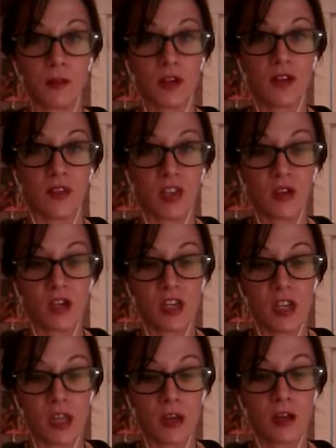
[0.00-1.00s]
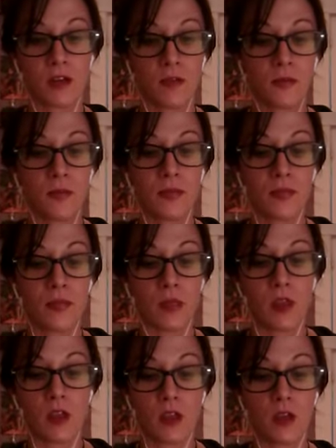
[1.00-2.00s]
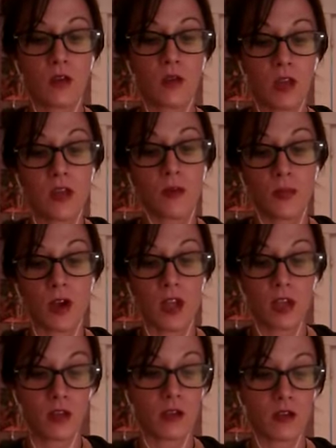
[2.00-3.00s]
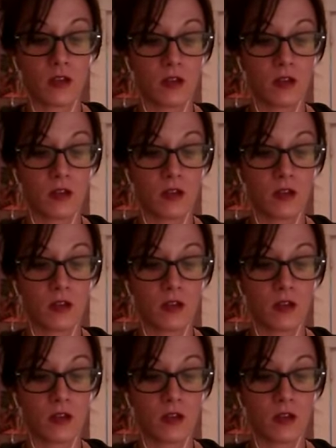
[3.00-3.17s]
are giving you shit, you need a break.